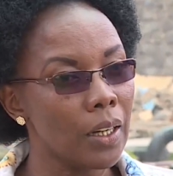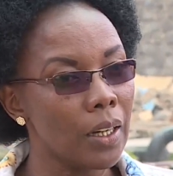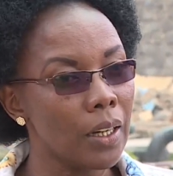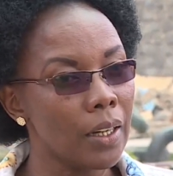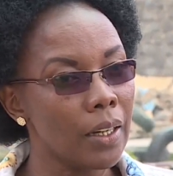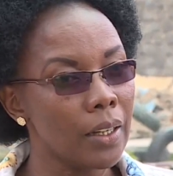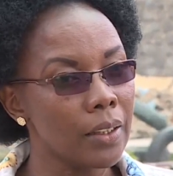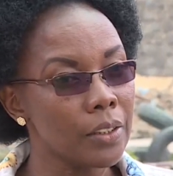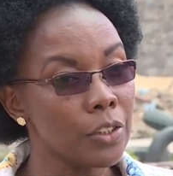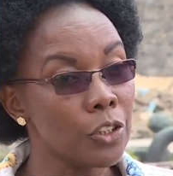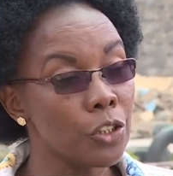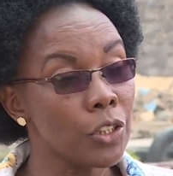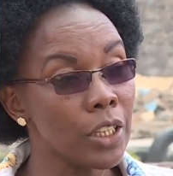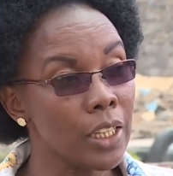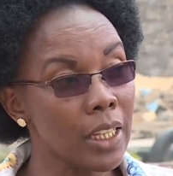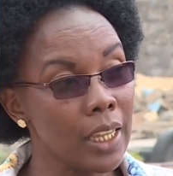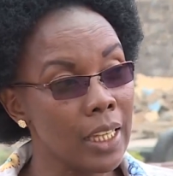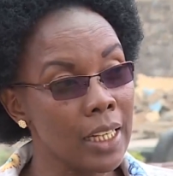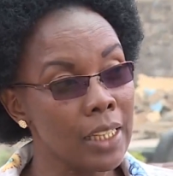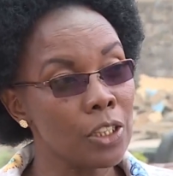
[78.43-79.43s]
and
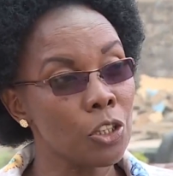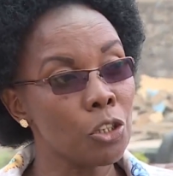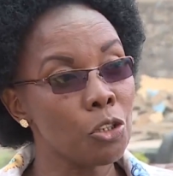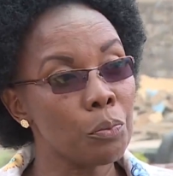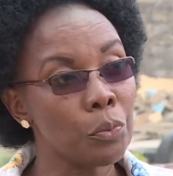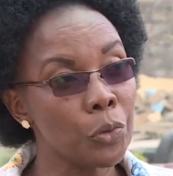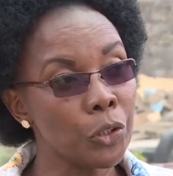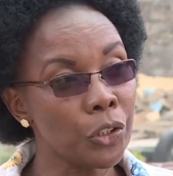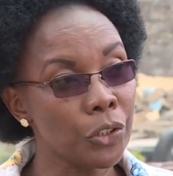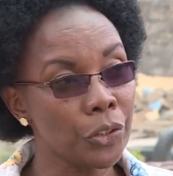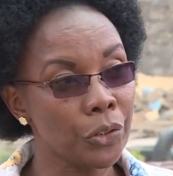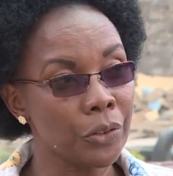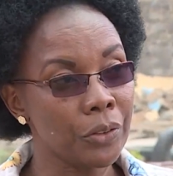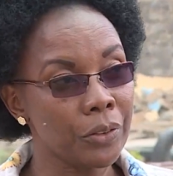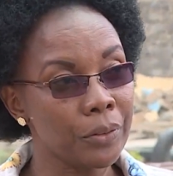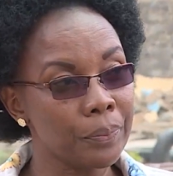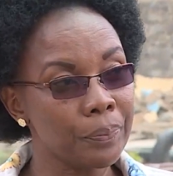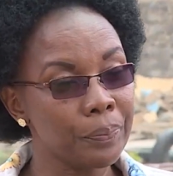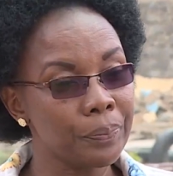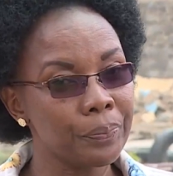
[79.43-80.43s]
during that
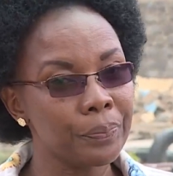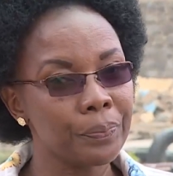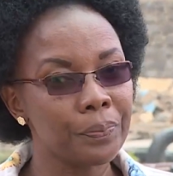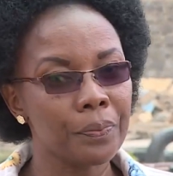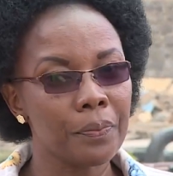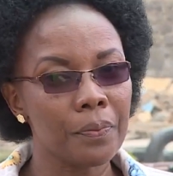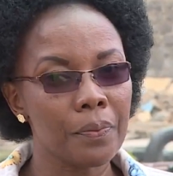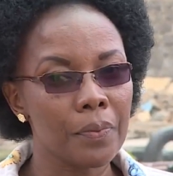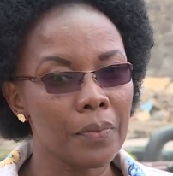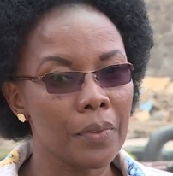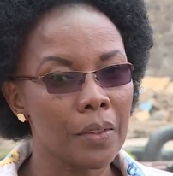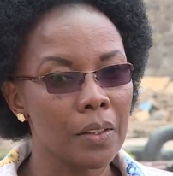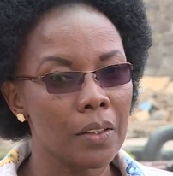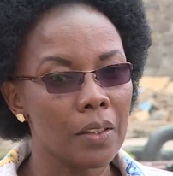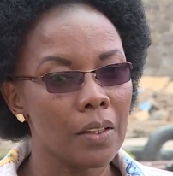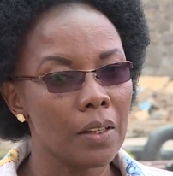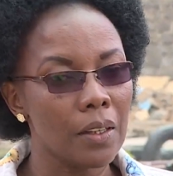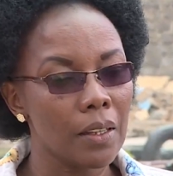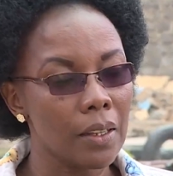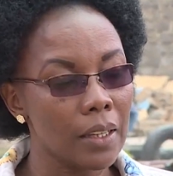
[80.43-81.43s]
commotion
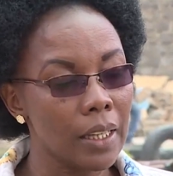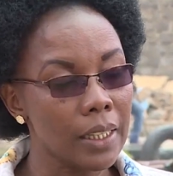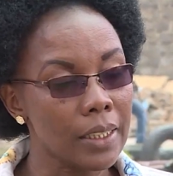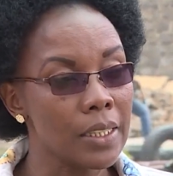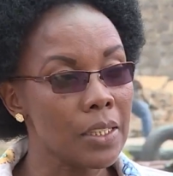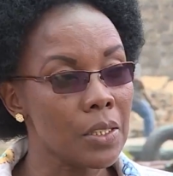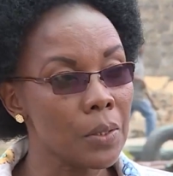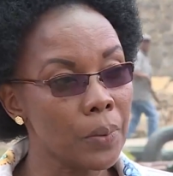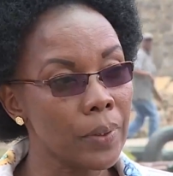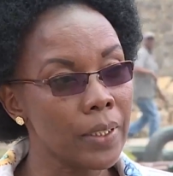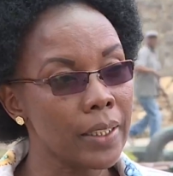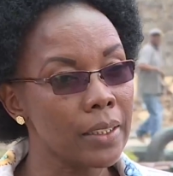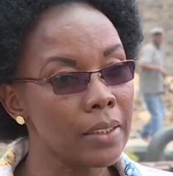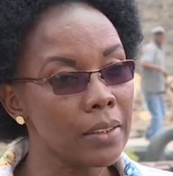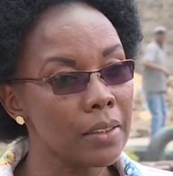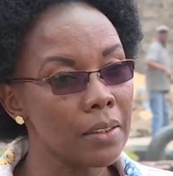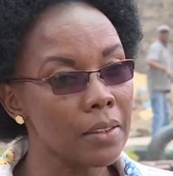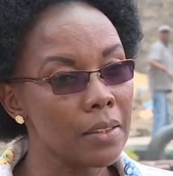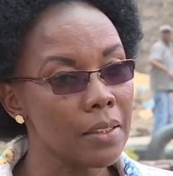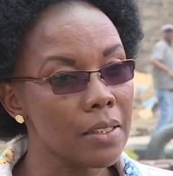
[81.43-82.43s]
that is
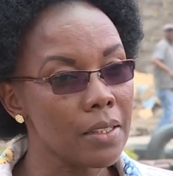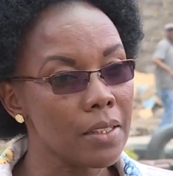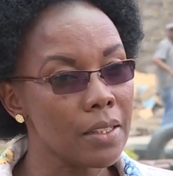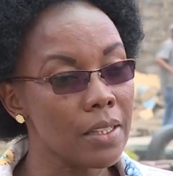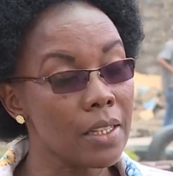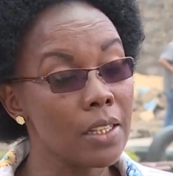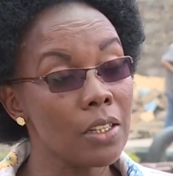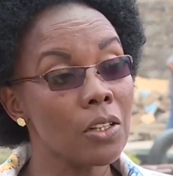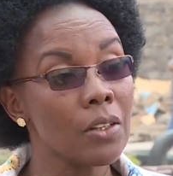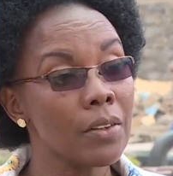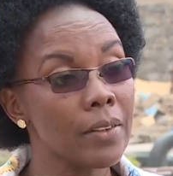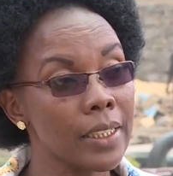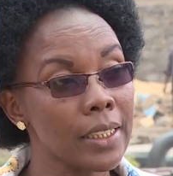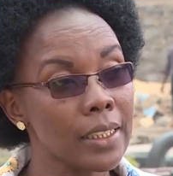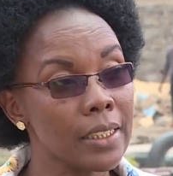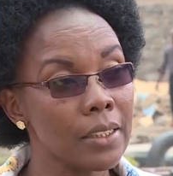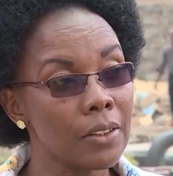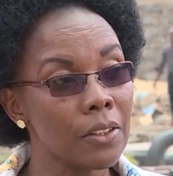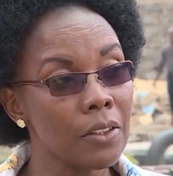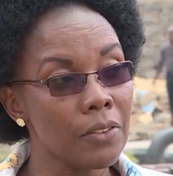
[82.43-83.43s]
when three of
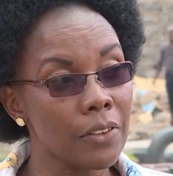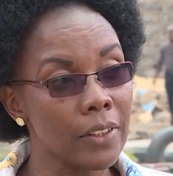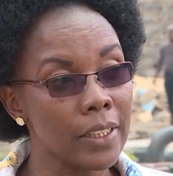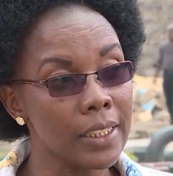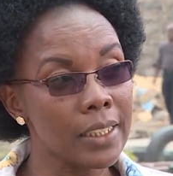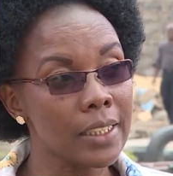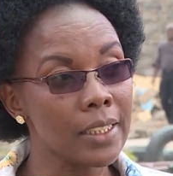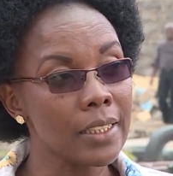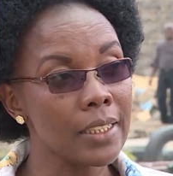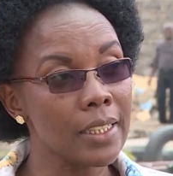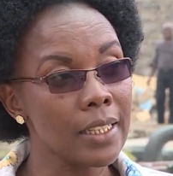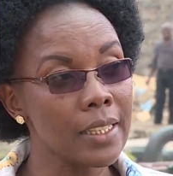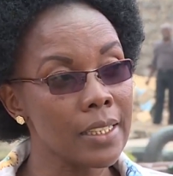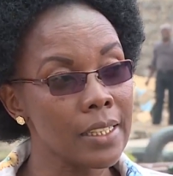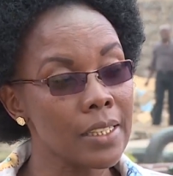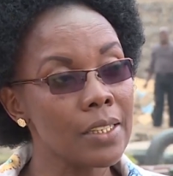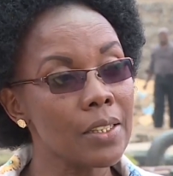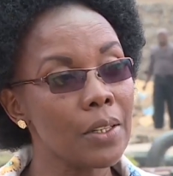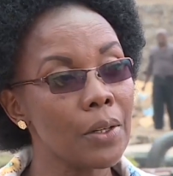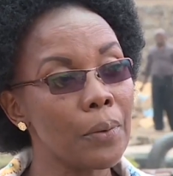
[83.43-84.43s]
our
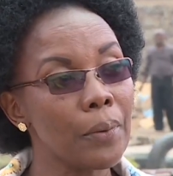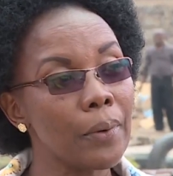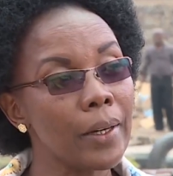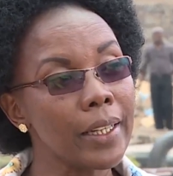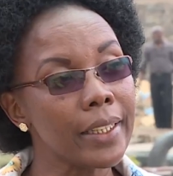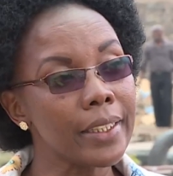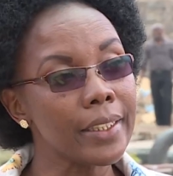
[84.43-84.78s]
teachers were